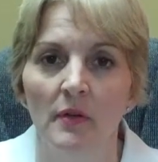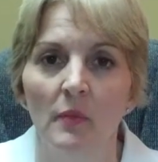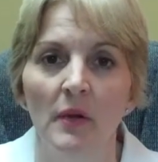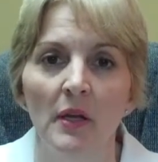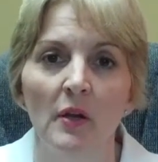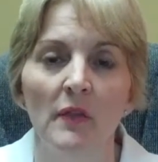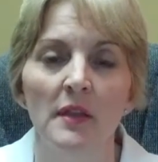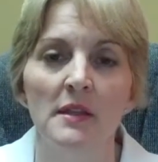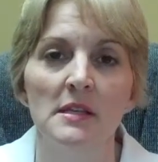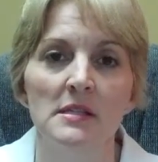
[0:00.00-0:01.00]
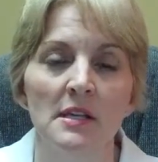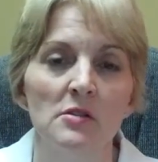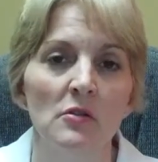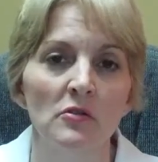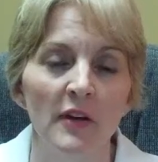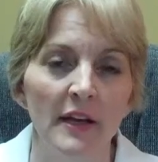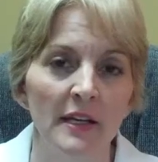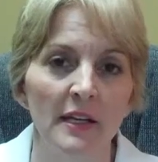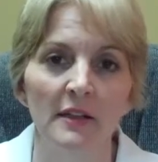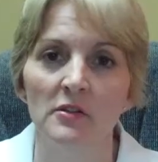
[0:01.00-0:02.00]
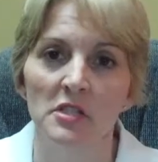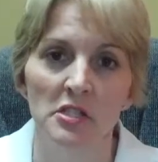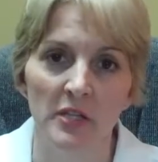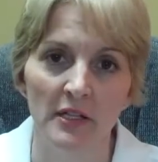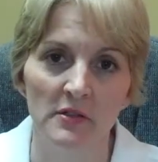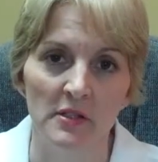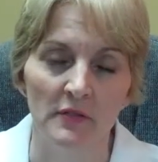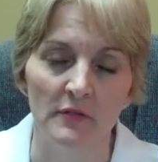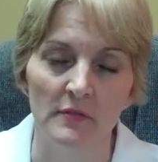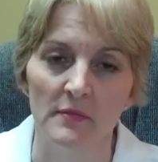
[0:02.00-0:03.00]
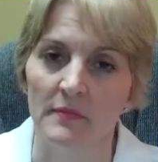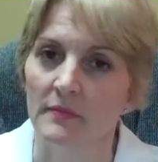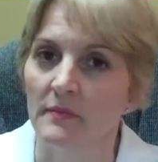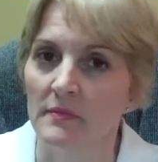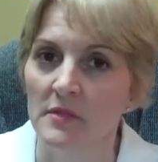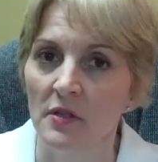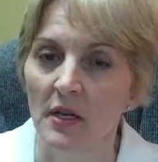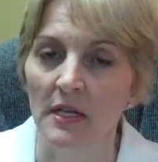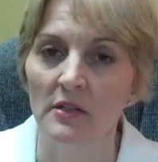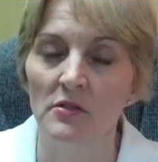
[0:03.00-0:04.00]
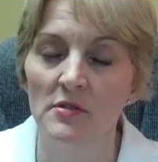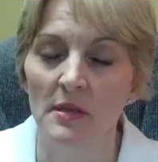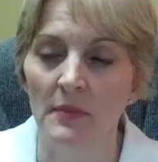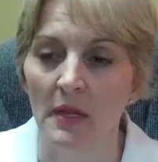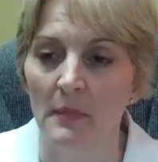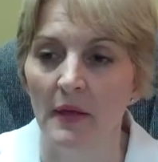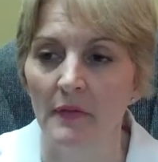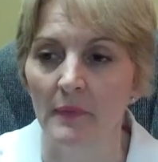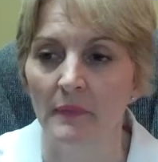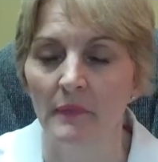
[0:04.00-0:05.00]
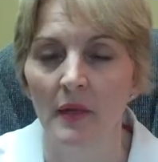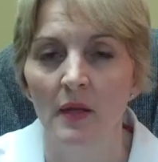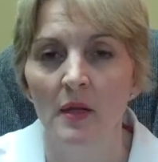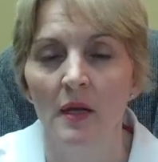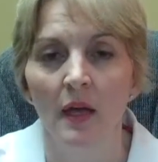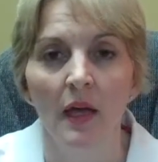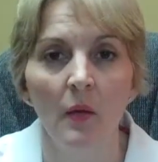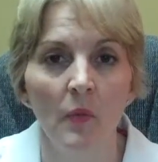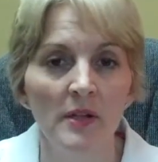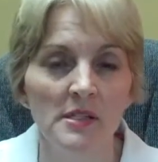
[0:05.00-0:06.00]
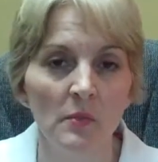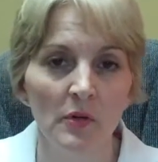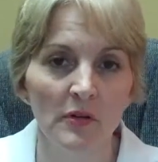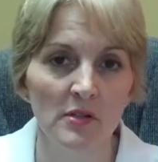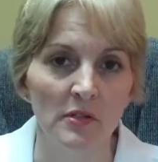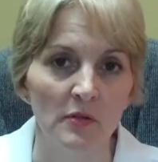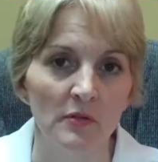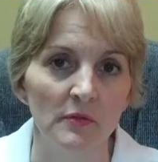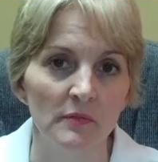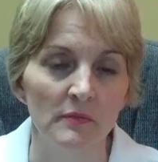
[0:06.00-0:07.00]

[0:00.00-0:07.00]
We know that these things are chronic and they're degenerative. So you need to do something about them. And what's it worth to you?